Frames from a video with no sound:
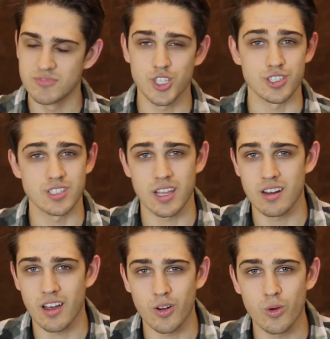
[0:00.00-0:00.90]
just sent
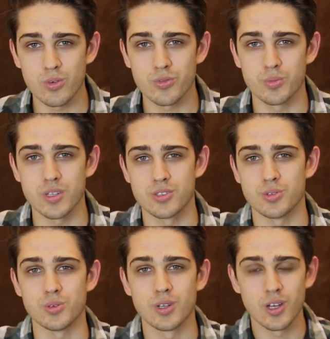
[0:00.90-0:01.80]
it on over for me
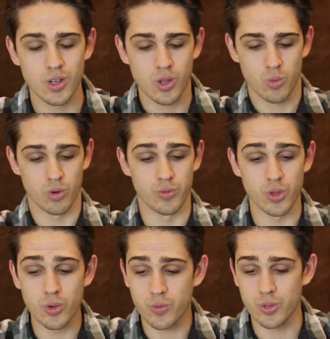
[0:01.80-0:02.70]
to
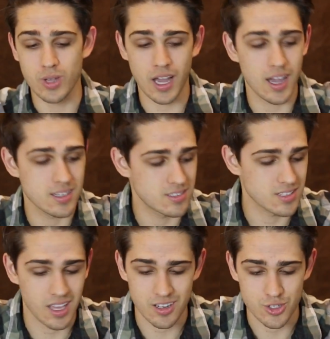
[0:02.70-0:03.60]
review for you guys and
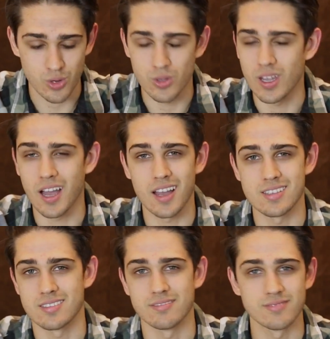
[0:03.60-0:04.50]
just kind of show you
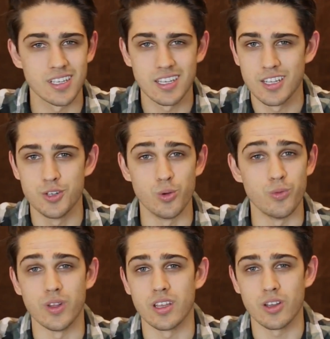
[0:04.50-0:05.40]
guys and do a
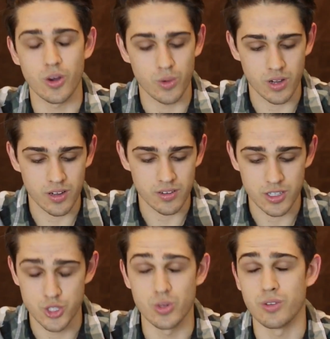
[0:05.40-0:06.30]
video,
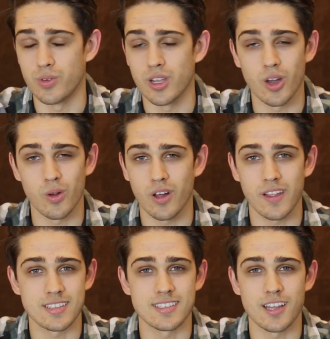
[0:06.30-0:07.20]
a shooting video and all
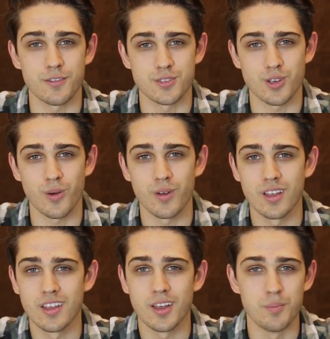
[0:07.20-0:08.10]
that stuff. So
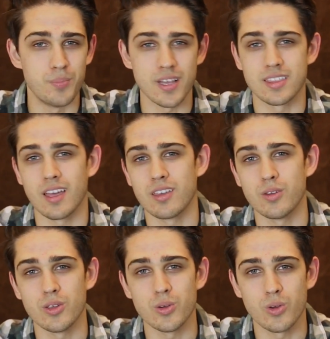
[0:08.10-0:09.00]
big thank
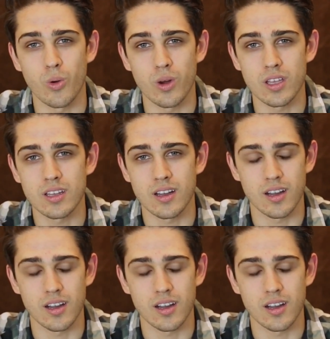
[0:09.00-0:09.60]
you to you, Corey.